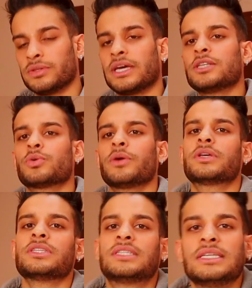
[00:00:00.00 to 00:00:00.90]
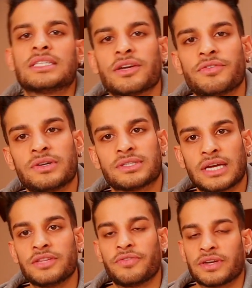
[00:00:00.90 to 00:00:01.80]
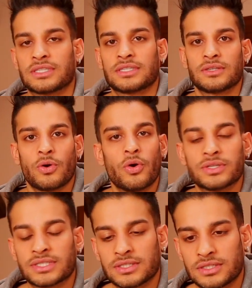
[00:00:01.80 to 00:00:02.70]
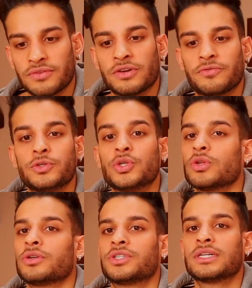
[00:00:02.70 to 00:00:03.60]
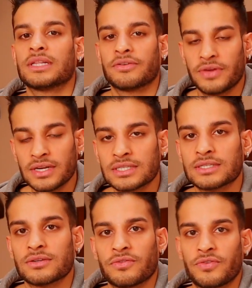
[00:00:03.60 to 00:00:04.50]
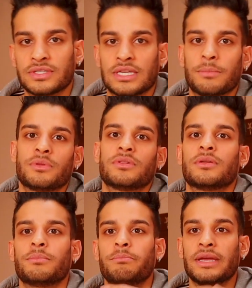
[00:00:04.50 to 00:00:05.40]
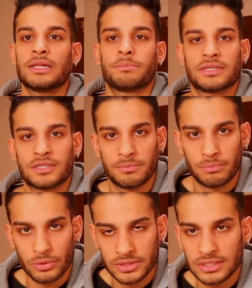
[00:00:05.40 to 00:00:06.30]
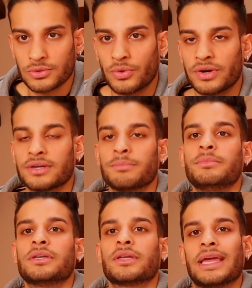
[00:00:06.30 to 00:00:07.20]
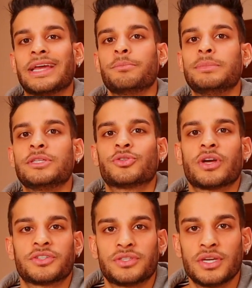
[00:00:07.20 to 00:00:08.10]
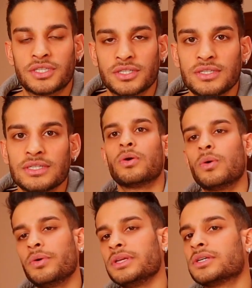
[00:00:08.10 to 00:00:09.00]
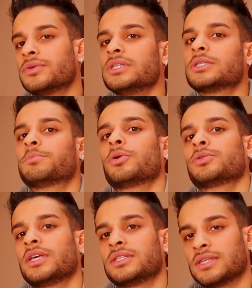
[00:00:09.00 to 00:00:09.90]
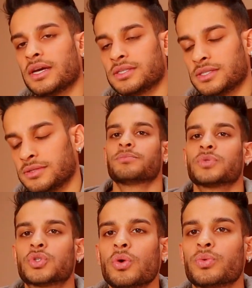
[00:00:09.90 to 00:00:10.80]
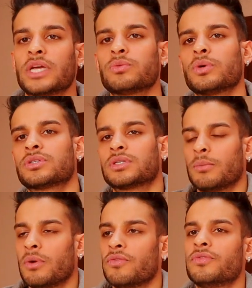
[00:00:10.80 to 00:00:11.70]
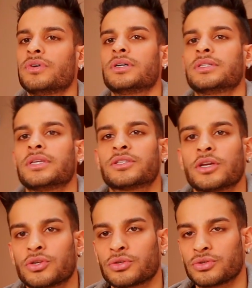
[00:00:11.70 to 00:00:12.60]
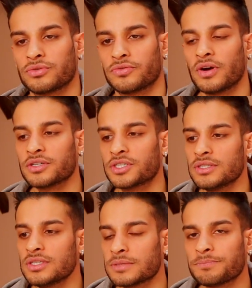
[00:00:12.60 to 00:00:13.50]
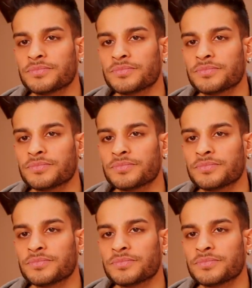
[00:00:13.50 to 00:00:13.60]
that is why you can see several side effects or several physiological effects. For example, male pattern baldness or hair miniaturization or increased prostate size. So that was some of the testosterone functions.